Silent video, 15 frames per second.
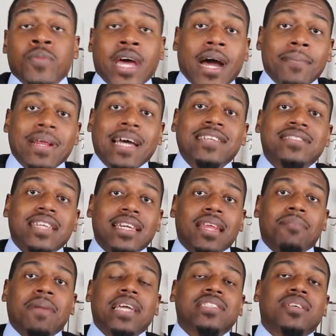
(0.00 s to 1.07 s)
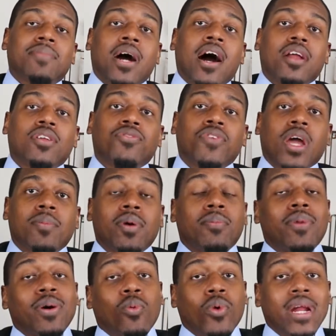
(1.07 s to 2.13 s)
Now, I'm not saying that makes him a Hall of Famer,
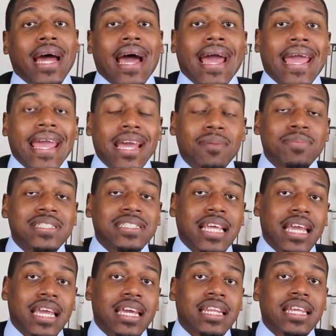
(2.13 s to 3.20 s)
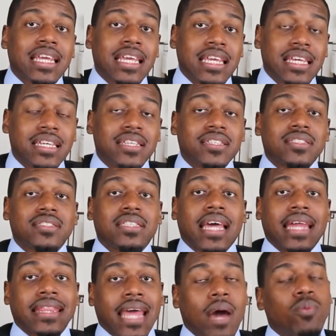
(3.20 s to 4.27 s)
but what I am saying is
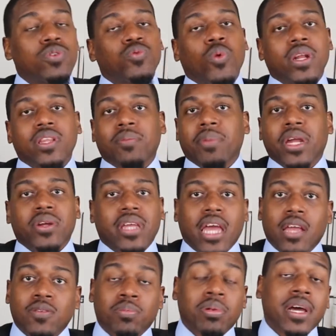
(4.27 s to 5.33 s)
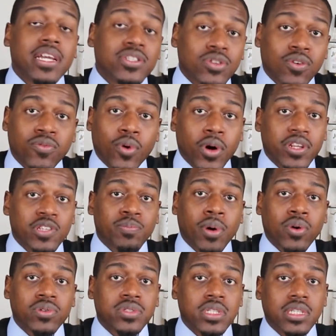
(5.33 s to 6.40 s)
that was one of the better games played so far this
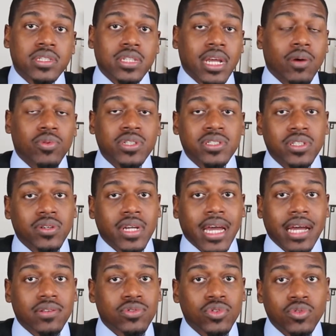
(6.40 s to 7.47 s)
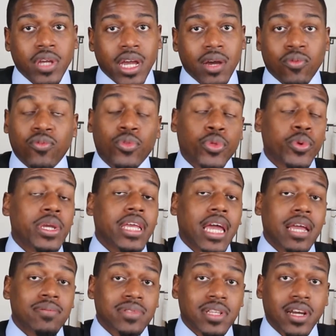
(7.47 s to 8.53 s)
postseason. Now, we still got 3
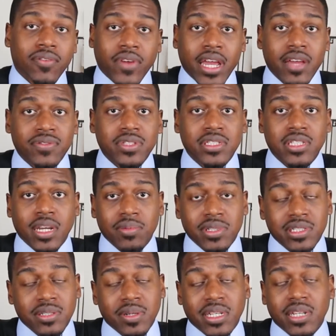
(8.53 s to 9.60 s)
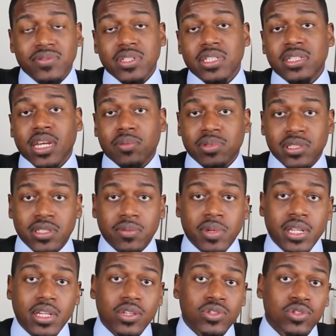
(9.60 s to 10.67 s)
games left. AFC Championship, NFC Championship,
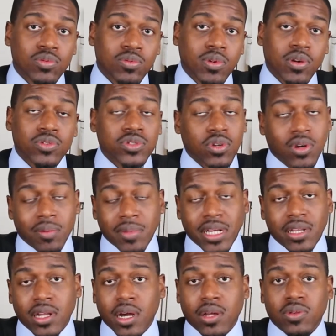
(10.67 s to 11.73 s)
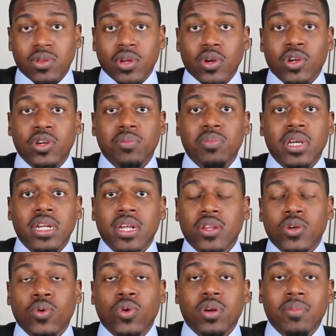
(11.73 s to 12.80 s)
and then the Super Bowl. So, I mean, there could be another
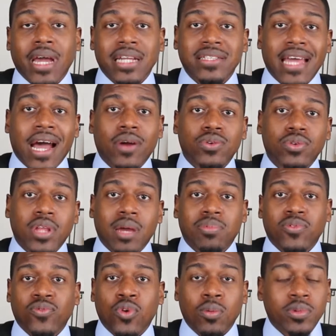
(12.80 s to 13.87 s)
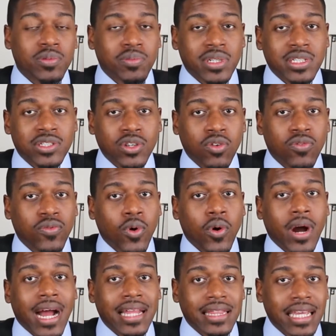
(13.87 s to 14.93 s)
quarterback to outdo that performance. But so
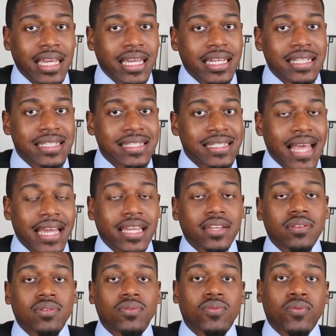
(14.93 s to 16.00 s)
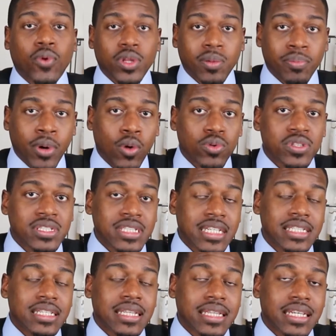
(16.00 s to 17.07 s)
far, I think it's second for the
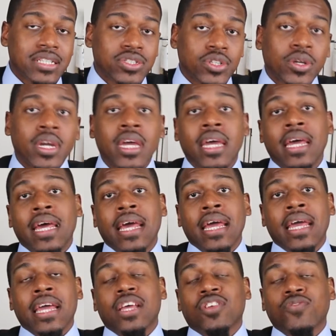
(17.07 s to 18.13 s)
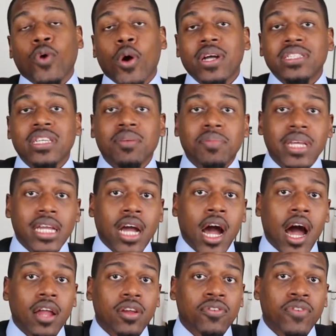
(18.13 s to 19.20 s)
postseason this year. As far as him being a
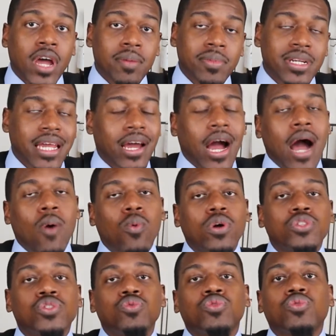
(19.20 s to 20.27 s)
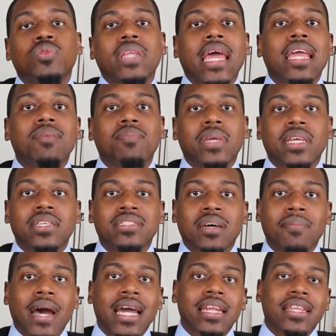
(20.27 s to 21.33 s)
Hall of Famer, now, I want you to name me
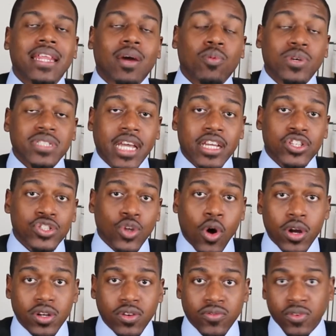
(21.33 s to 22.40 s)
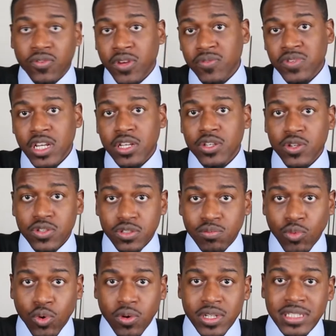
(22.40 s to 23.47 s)
somebody that was a starter for 15 years or
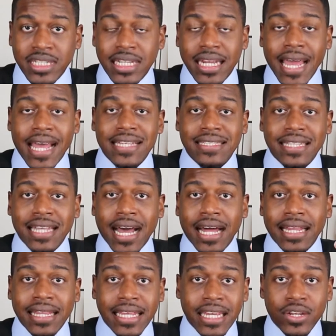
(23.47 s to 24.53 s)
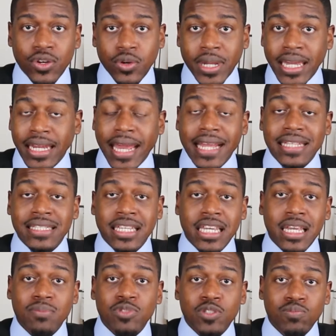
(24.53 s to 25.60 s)
more, seen as a leader in a
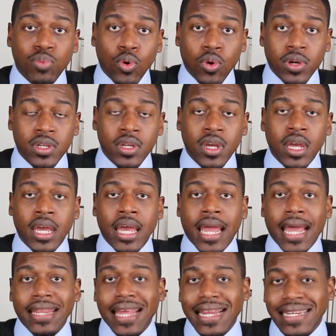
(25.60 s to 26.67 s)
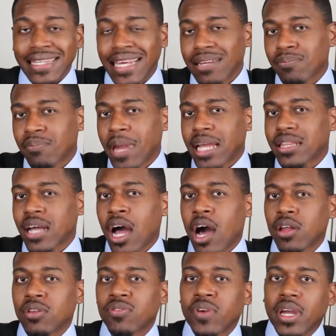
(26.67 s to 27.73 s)
team sport, and they didn't make the
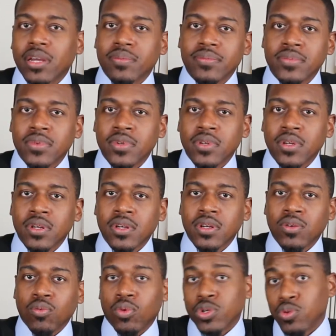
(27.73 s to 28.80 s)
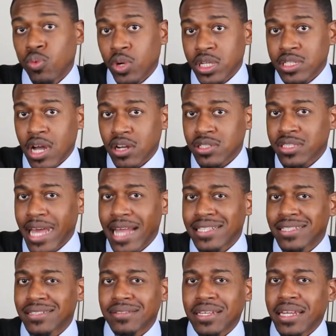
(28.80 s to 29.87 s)
Hall of Fame. Well, you want to talk stats
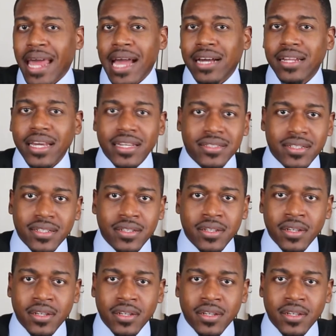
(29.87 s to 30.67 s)
and accolades then?